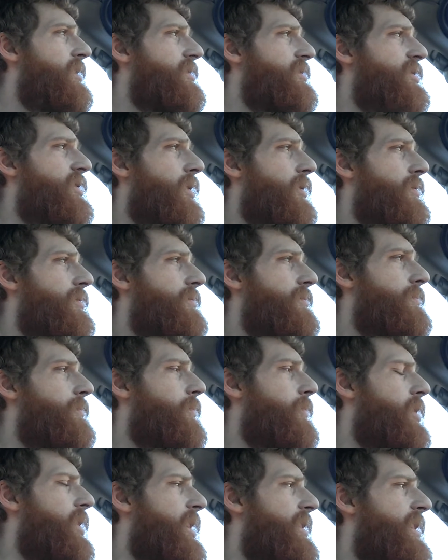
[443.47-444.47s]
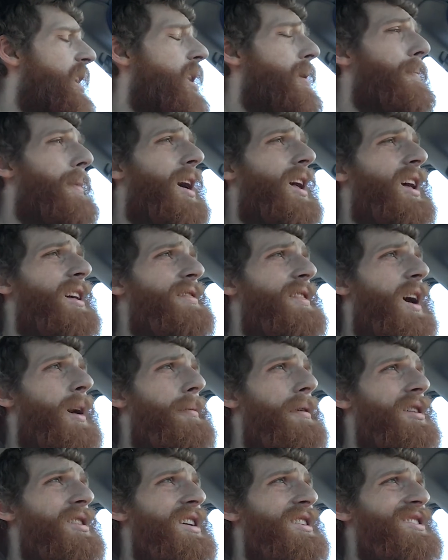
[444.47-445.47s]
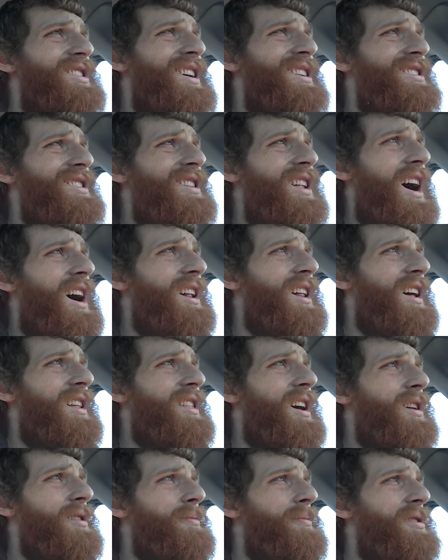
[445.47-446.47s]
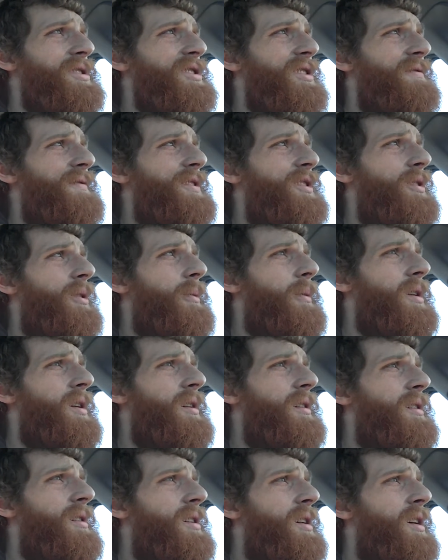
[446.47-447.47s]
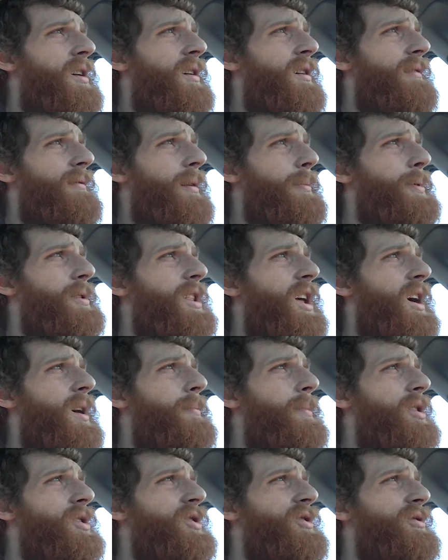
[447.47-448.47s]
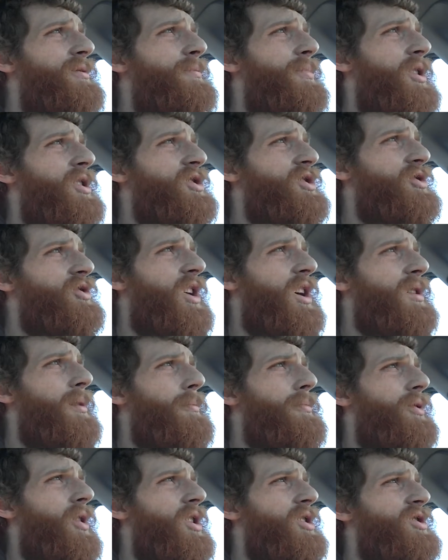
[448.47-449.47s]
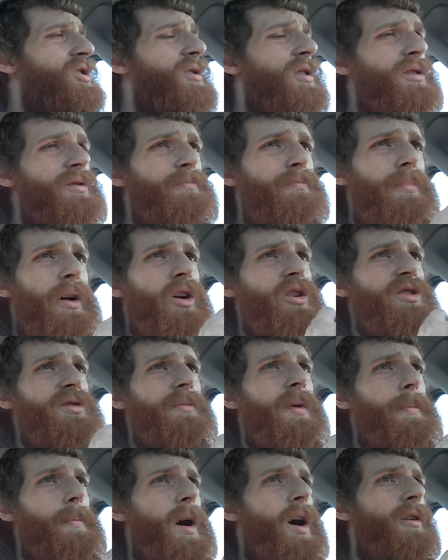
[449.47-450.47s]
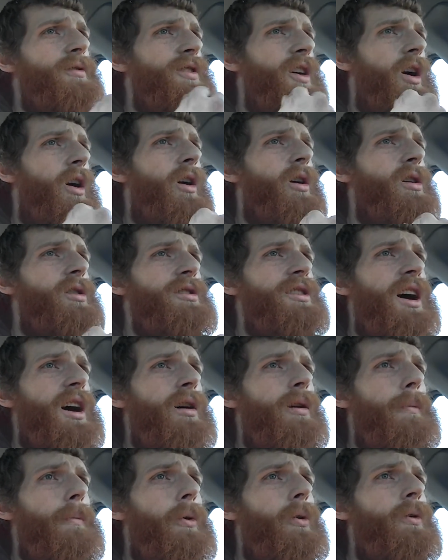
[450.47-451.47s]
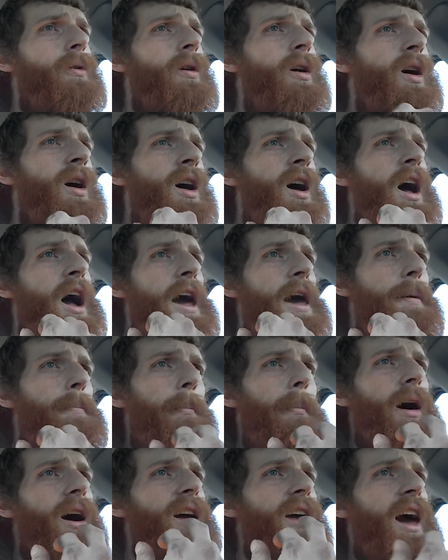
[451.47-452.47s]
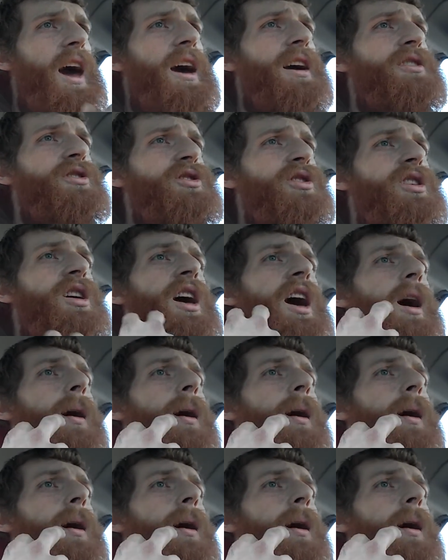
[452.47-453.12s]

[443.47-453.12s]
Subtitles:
so when I thought about that Sensodyne, and I thought to myself, you know what? If I put that on my toothbrush and tried to brush the parts of my mouth that aren't terrible, it might actually